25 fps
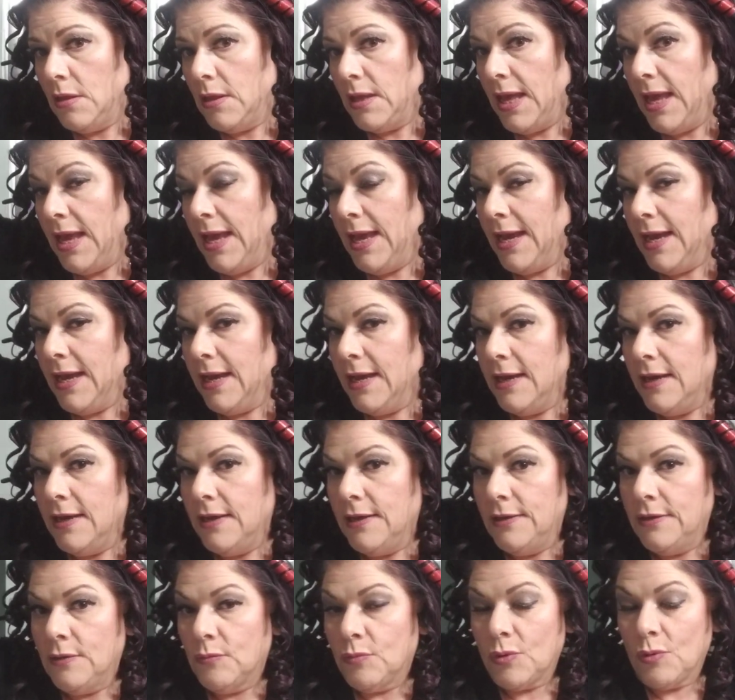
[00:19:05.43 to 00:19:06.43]

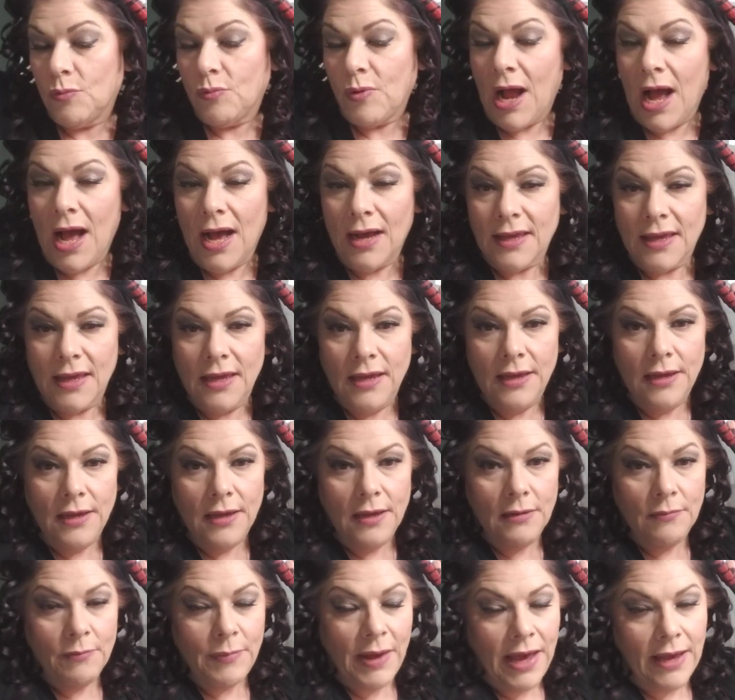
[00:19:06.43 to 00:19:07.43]
And we're
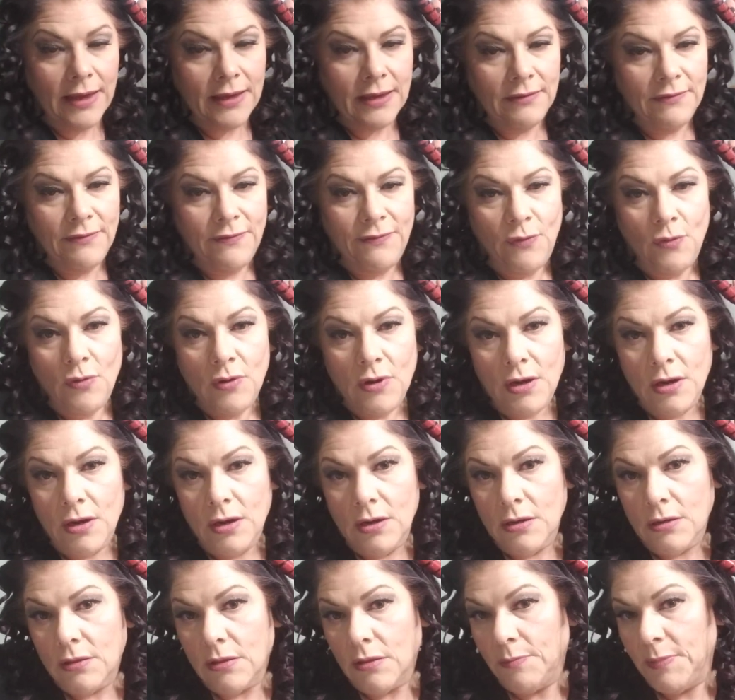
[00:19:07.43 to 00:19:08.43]
rocking back and
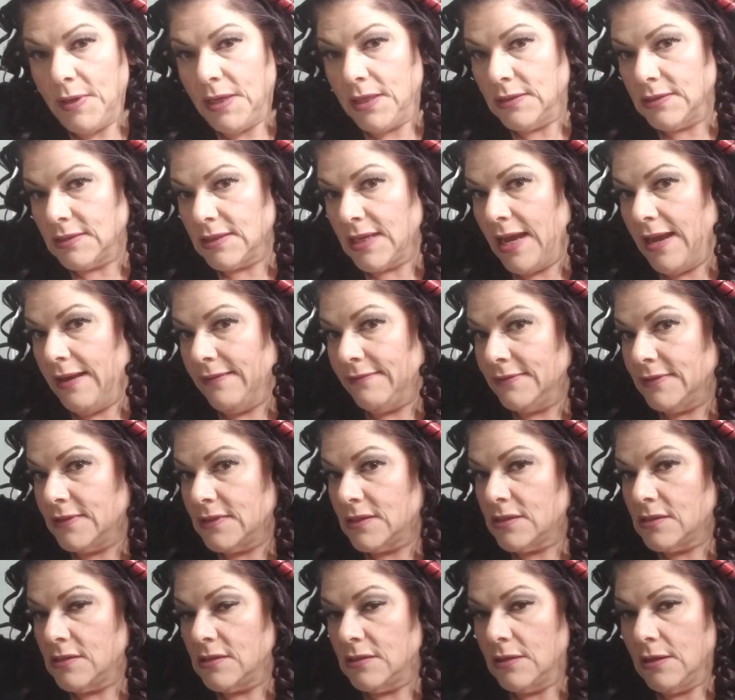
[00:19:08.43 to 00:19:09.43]
forth because I haven't
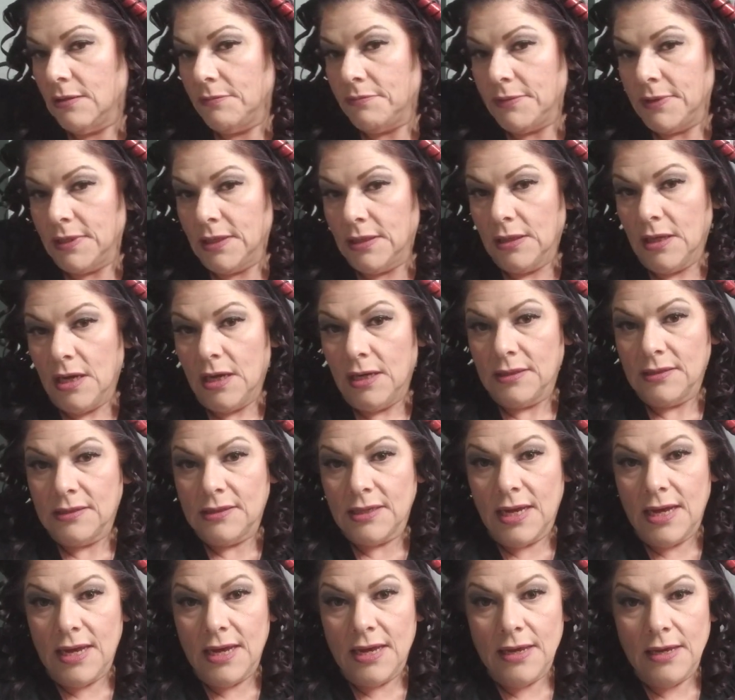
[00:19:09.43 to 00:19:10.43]
stood up in a long
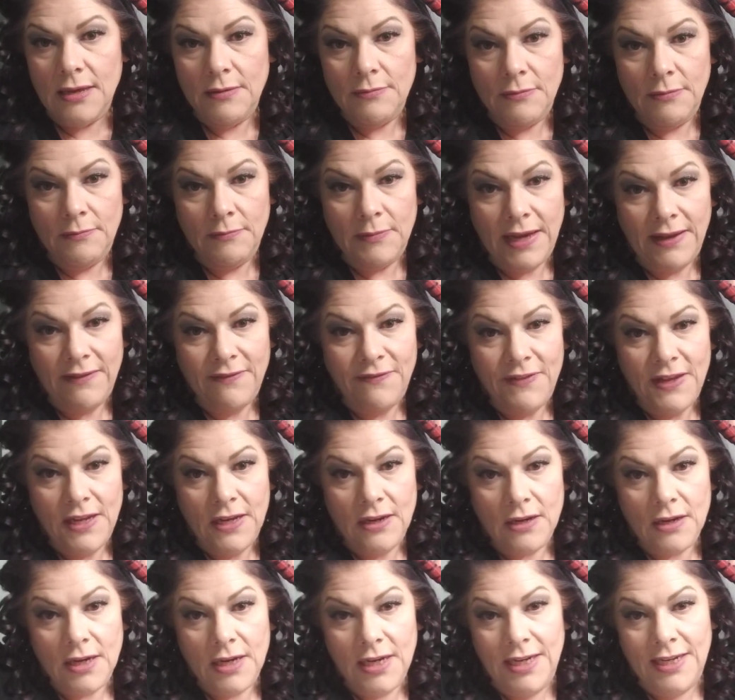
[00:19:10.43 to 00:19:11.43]
time. My feet are
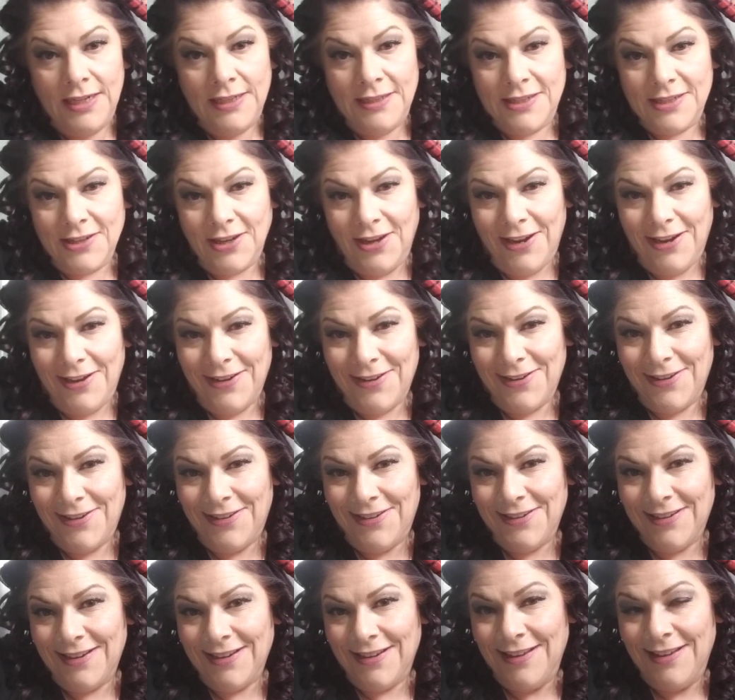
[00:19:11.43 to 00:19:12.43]
getting
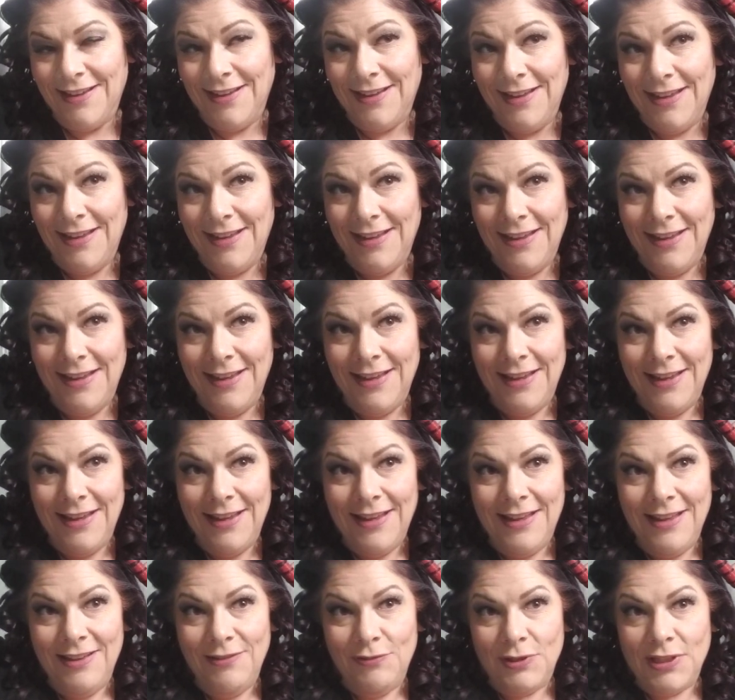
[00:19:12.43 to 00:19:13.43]
tired,
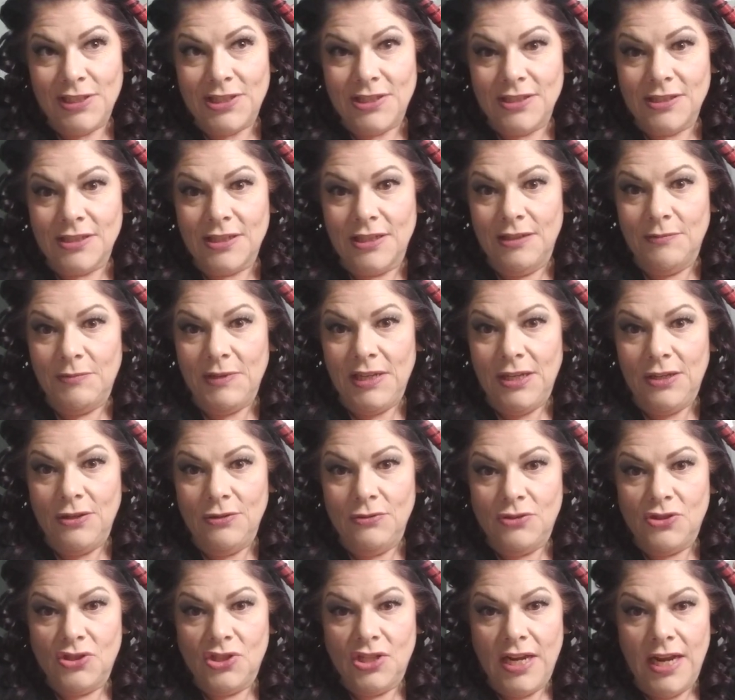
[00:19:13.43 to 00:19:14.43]
which is going to be a
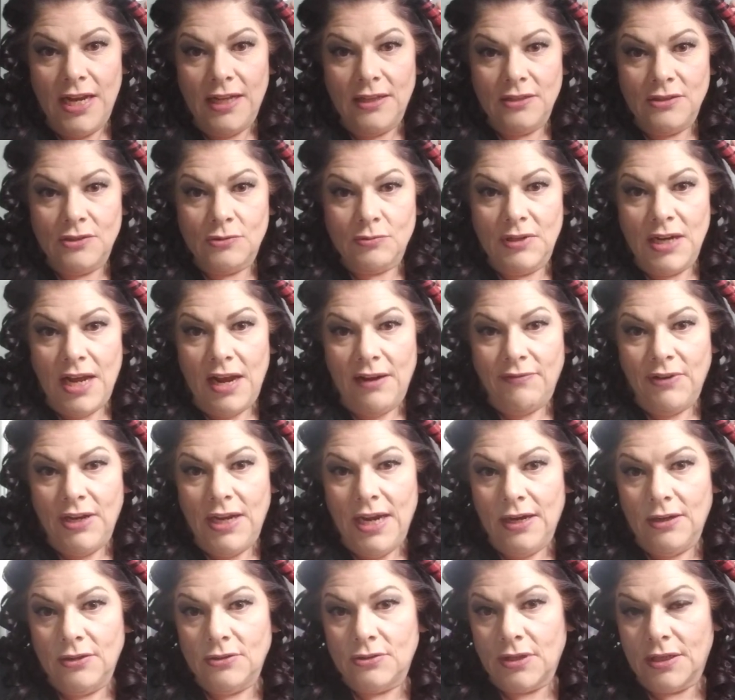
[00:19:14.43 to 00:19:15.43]
huge challenge when every
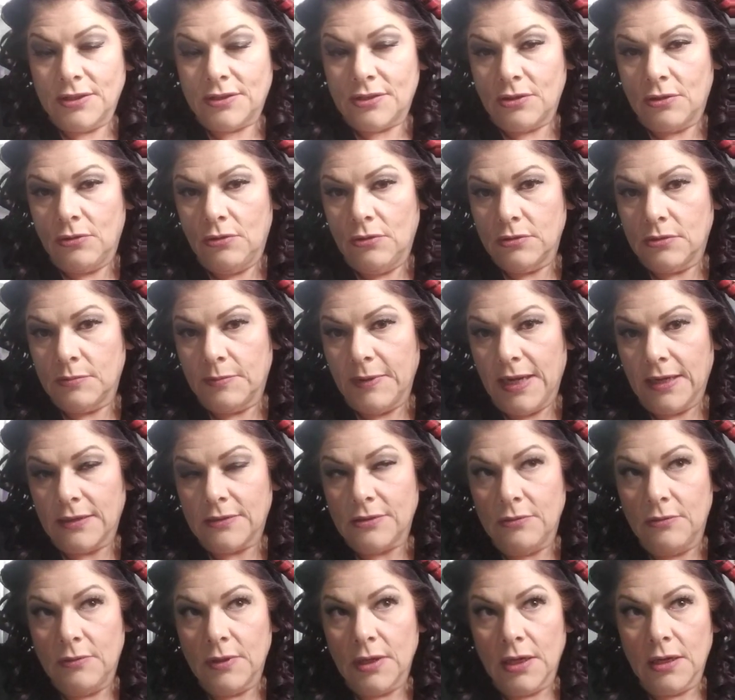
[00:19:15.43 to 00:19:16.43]
hairdresser goes back to
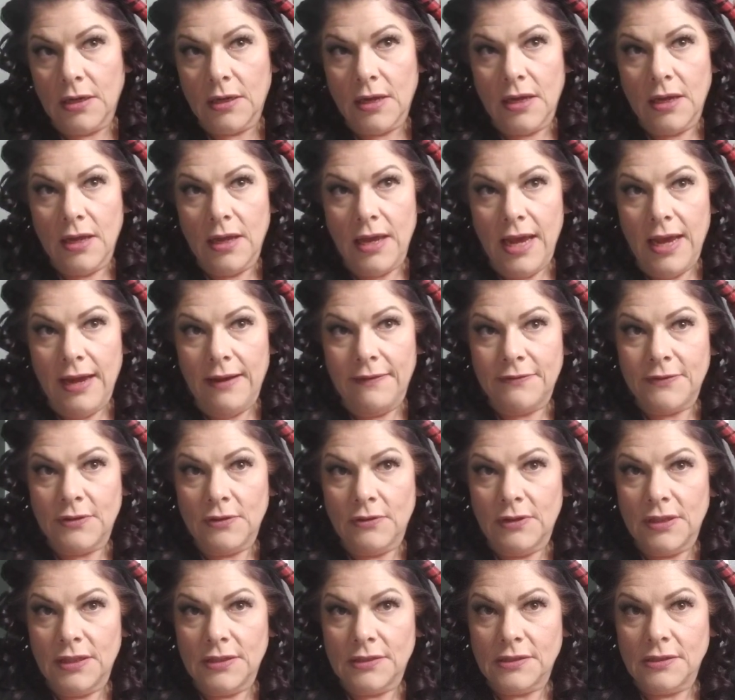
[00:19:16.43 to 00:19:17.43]
work after
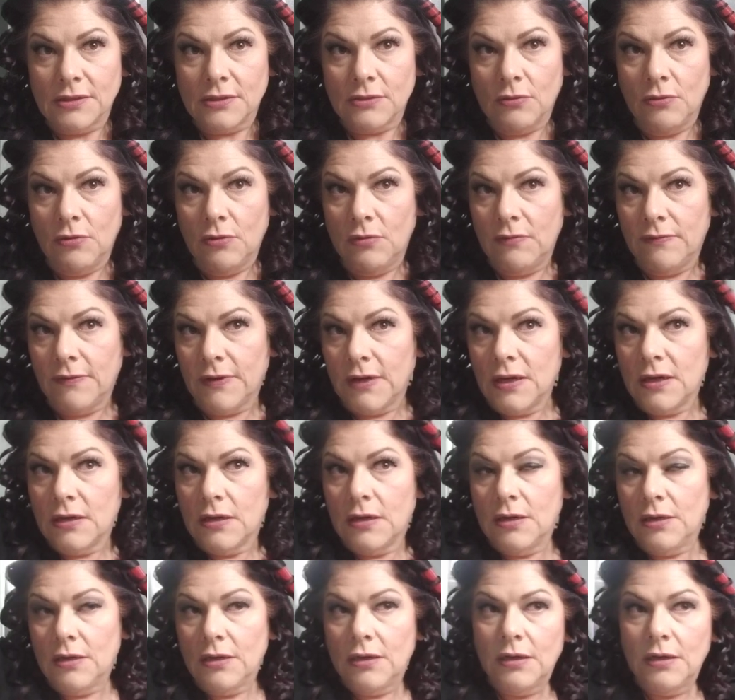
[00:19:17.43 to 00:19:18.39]
this is over.